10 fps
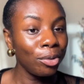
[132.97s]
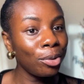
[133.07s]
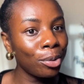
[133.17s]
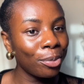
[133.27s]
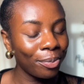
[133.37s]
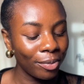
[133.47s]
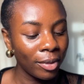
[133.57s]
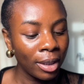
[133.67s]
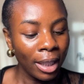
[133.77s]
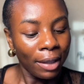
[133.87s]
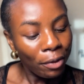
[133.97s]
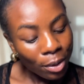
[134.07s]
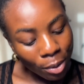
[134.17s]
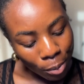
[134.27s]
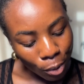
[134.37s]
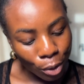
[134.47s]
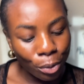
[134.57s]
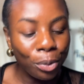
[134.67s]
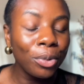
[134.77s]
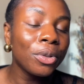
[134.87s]
So, if you're
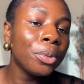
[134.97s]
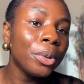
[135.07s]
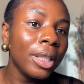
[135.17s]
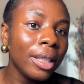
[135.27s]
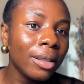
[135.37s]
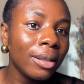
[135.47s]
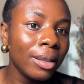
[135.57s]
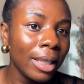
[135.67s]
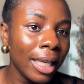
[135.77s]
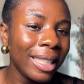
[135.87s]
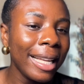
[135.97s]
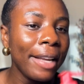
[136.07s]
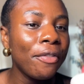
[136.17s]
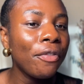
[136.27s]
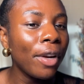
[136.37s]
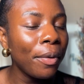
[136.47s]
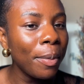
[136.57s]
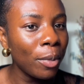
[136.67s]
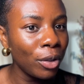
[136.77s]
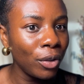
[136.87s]
someone who's looking to get a very
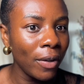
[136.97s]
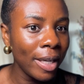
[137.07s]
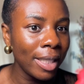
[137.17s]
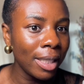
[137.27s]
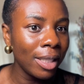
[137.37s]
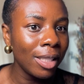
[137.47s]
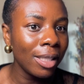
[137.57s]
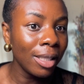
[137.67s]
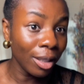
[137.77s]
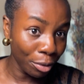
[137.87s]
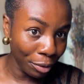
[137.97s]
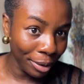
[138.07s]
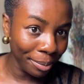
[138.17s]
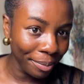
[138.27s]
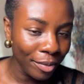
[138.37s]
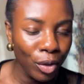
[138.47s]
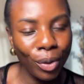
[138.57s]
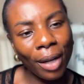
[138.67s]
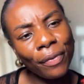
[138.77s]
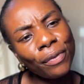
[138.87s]
moisturizing cream,
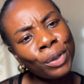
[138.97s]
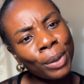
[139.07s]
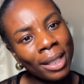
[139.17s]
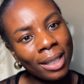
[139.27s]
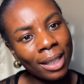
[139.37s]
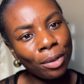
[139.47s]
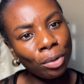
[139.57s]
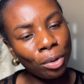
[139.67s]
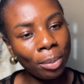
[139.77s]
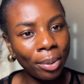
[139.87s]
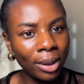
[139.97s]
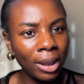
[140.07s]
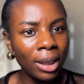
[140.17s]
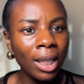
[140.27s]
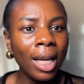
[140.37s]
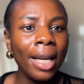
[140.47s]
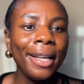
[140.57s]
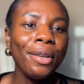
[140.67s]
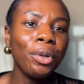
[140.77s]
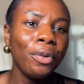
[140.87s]
you have dry skin on your body,
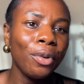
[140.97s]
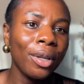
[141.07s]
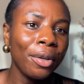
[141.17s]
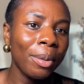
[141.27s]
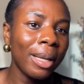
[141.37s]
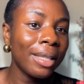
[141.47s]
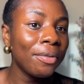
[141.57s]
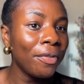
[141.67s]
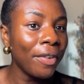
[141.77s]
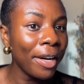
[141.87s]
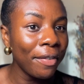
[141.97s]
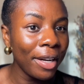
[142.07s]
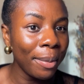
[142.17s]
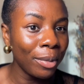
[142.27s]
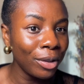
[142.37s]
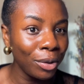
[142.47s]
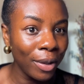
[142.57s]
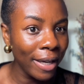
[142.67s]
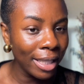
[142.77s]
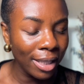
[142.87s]
you're looking for a cream that is very, very
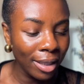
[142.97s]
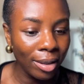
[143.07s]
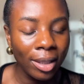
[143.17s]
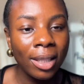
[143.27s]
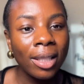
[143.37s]
moisturizing.